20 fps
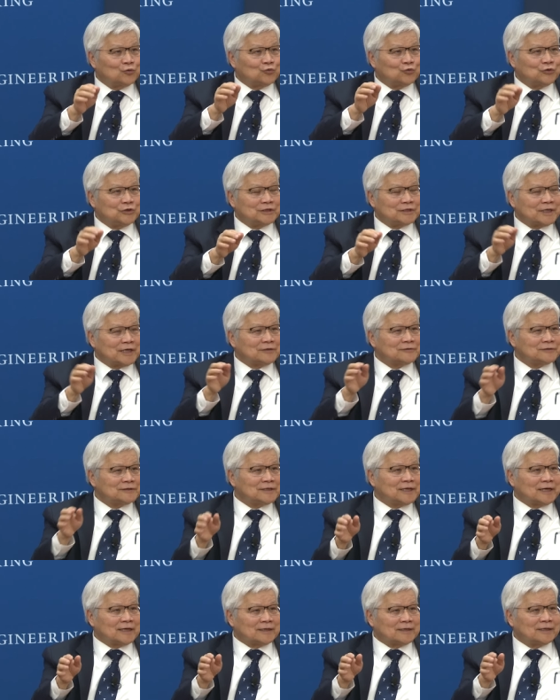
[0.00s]
without
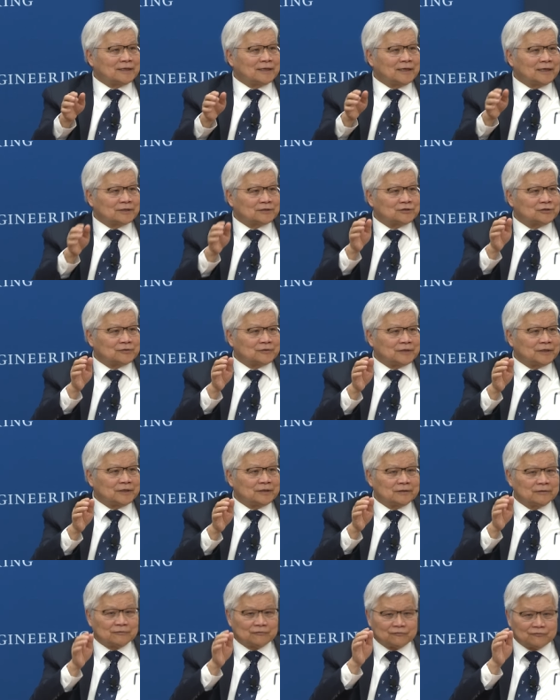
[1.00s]
that,
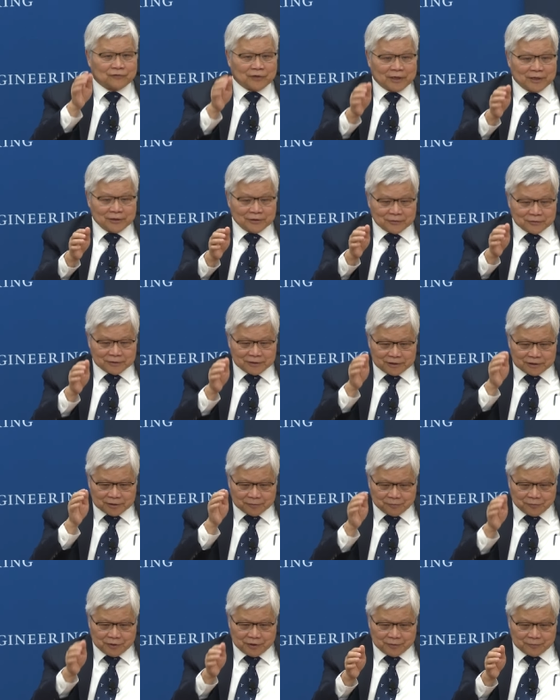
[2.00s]
actually, finally
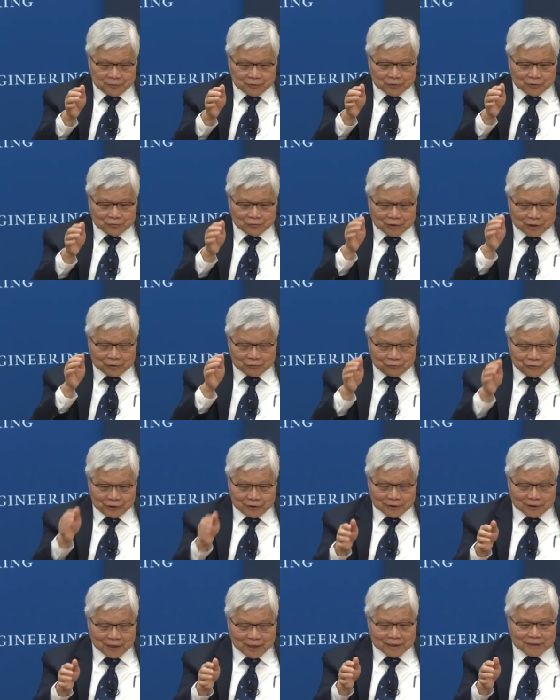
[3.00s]
the people will
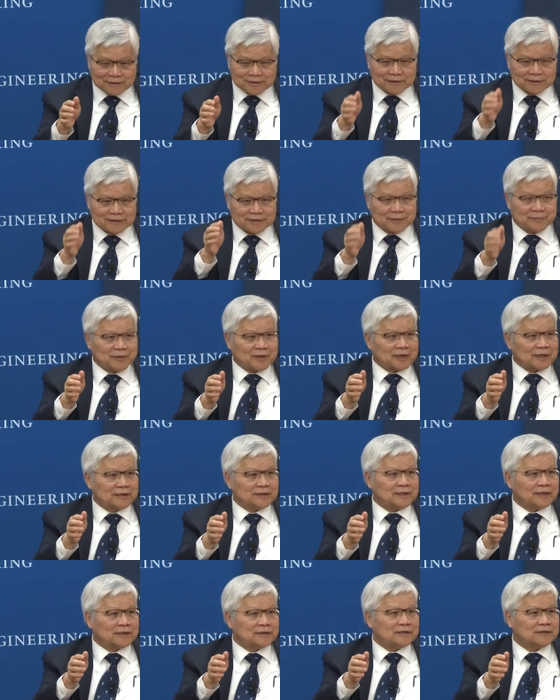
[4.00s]
realize that
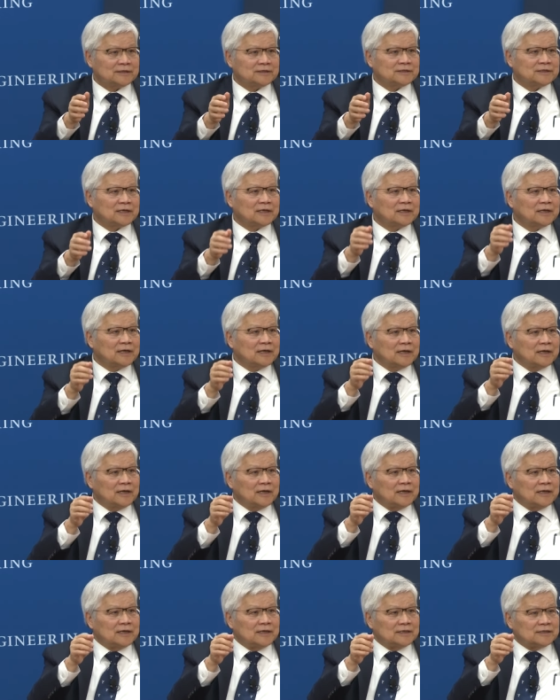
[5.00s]
semiconductor is a,
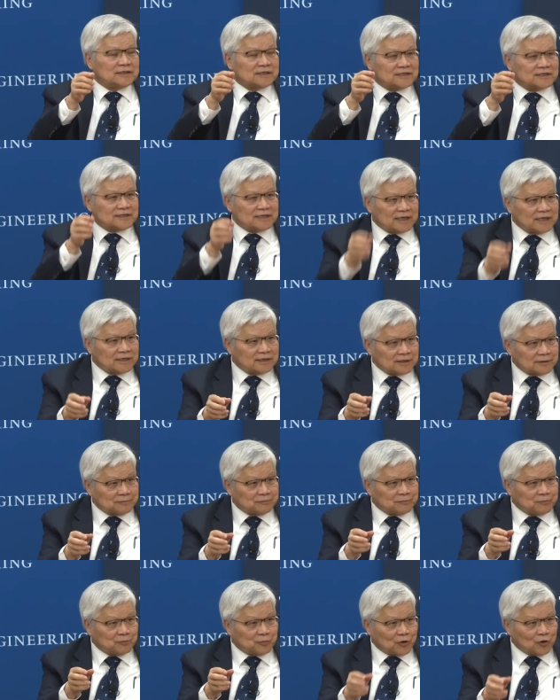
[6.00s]
is a center
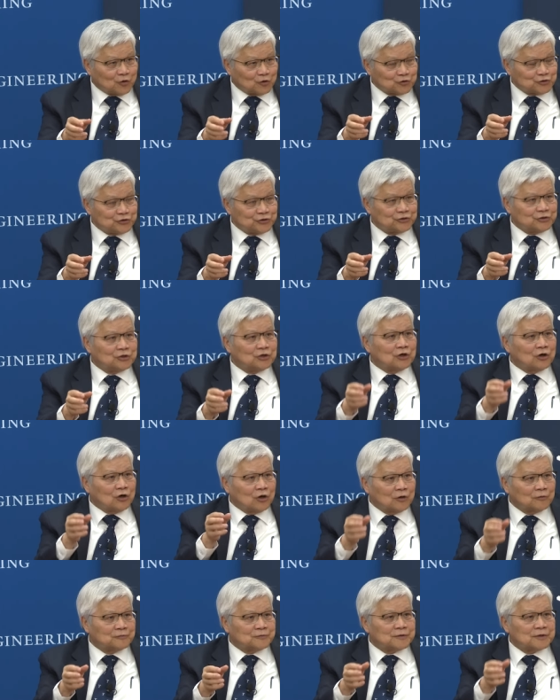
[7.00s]
portion
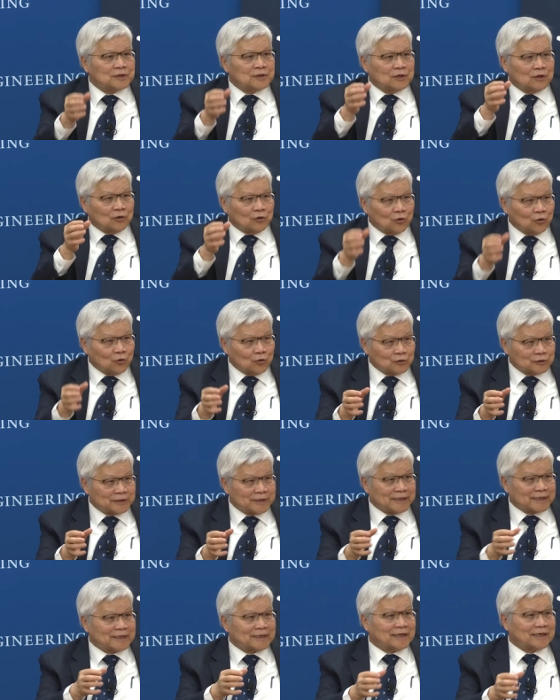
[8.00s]
of all
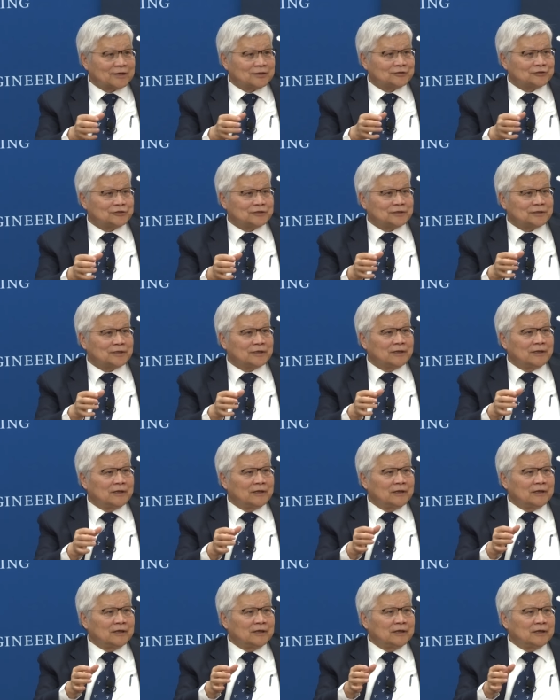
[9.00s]
technology,
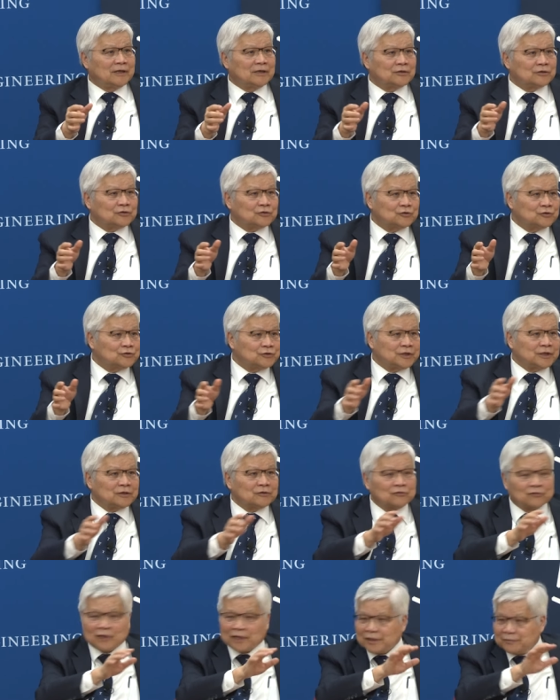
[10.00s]

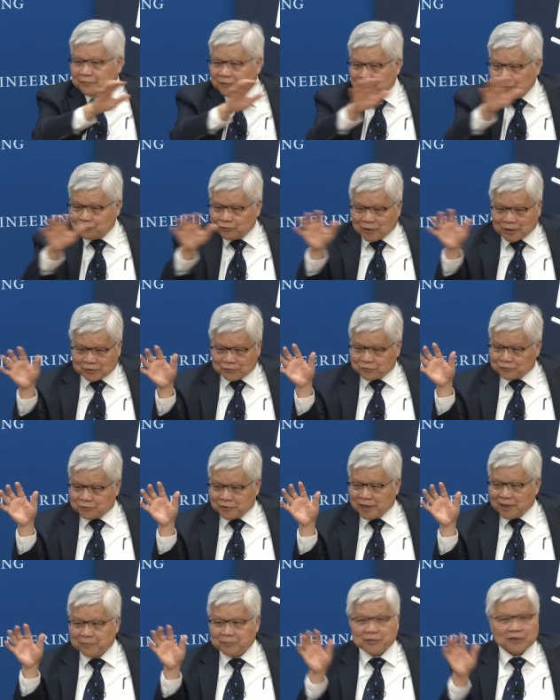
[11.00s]
including whatever you want to
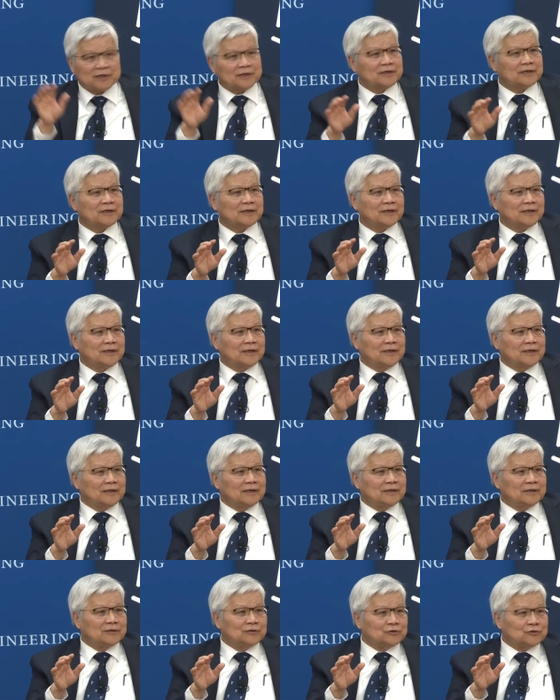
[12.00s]
name it,
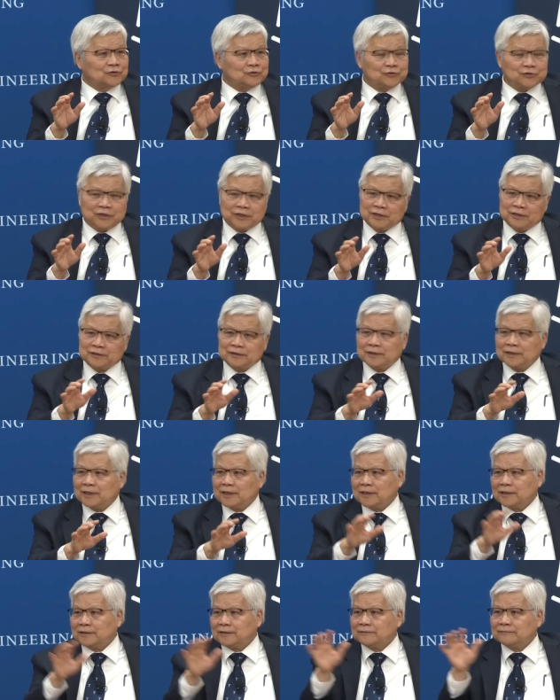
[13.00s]
including
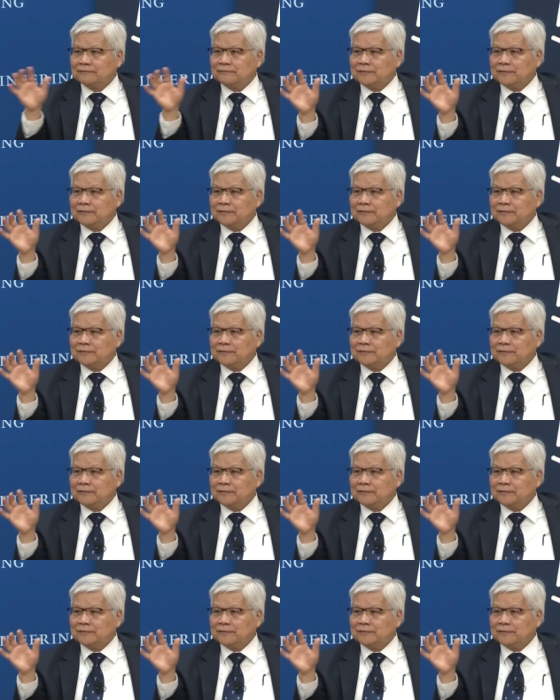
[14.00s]
uh,